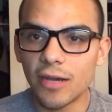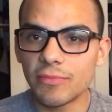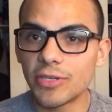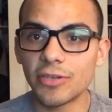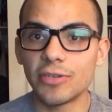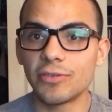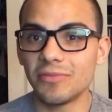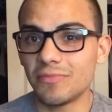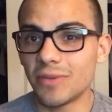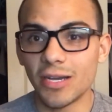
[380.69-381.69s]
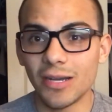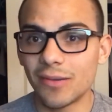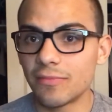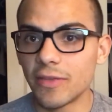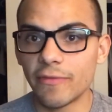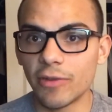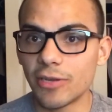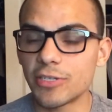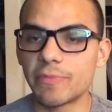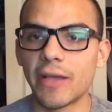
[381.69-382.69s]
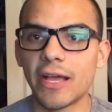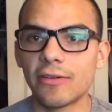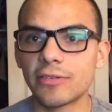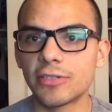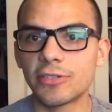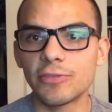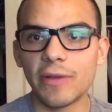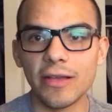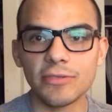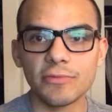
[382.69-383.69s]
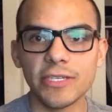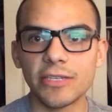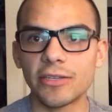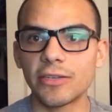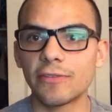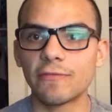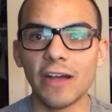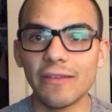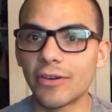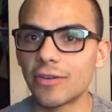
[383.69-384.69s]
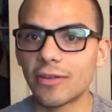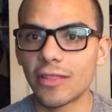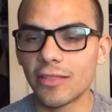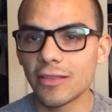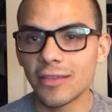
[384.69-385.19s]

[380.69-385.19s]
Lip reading: You can do, if you want to lose 1 pound to 2 pounds a week, you can go 500.